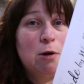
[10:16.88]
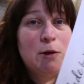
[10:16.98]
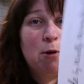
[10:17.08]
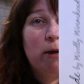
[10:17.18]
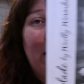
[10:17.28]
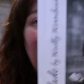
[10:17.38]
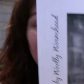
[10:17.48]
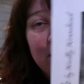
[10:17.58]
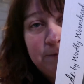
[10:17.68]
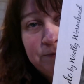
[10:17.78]
Woolly Worm
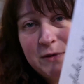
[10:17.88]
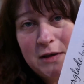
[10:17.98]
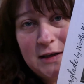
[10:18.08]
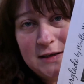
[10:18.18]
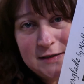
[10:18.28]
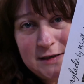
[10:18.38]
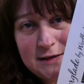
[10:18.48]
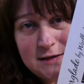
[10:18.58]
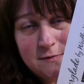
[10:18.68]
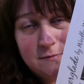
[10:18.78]
Head is
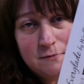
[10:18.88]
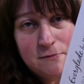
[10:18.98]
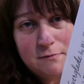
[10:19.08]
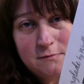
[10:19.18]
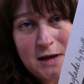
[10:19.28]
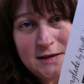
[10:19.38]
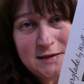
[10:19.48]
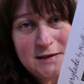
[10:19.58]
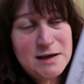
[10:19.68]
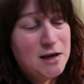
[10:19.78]
knit as a
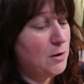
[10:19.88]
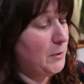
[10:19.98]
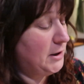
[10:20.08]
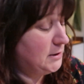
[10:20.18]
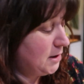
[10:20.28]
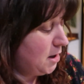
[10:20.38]
DK weight,